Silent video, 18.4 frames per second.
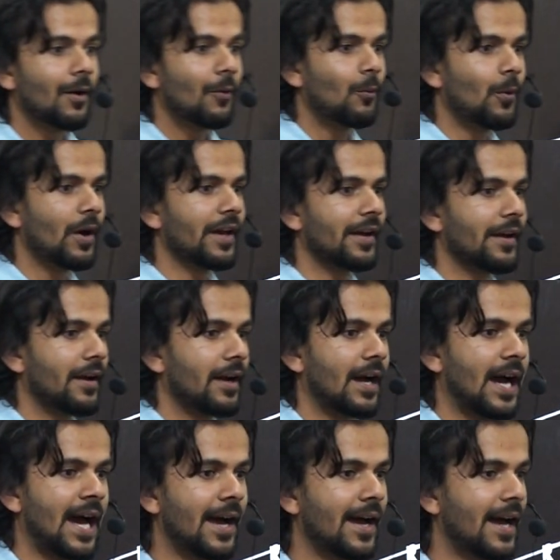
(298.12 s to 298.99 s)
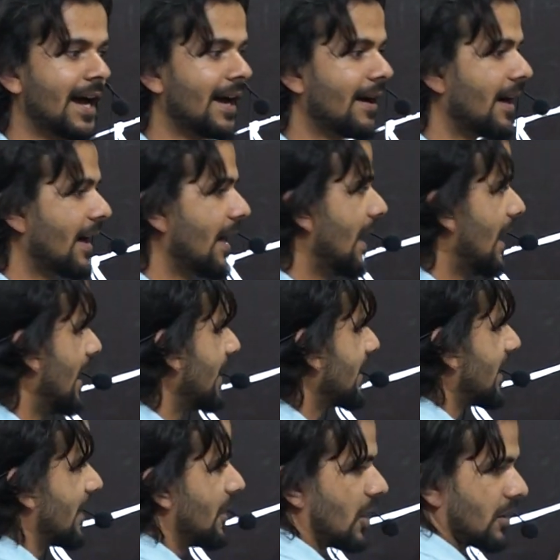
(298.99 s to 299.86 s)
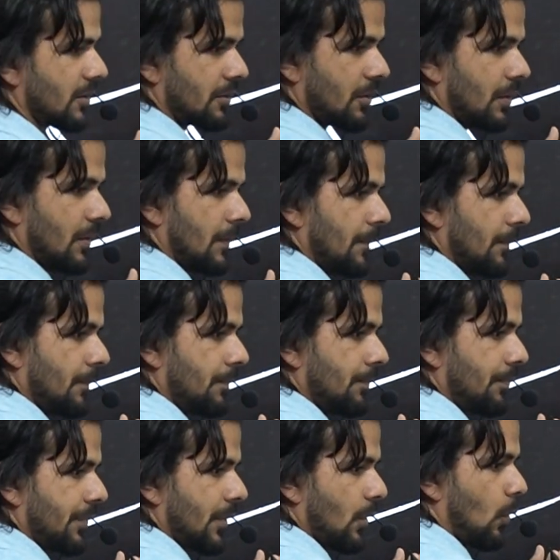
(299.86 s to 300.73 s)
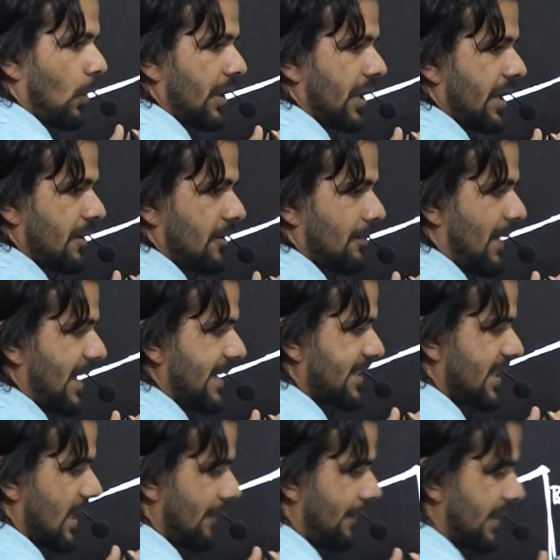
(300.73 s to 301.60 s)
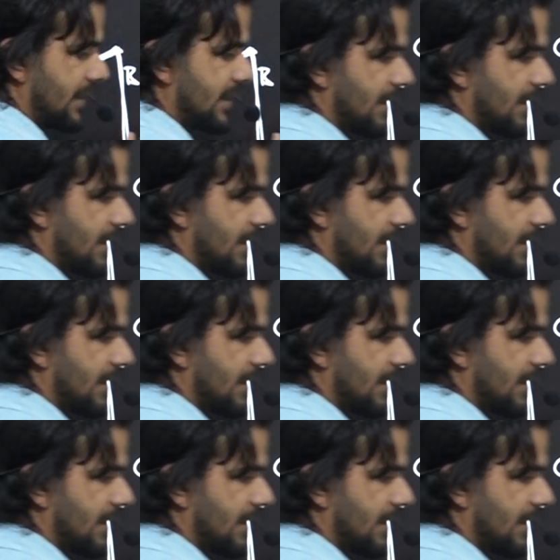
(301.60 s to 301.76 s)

Where I cannot orient myself and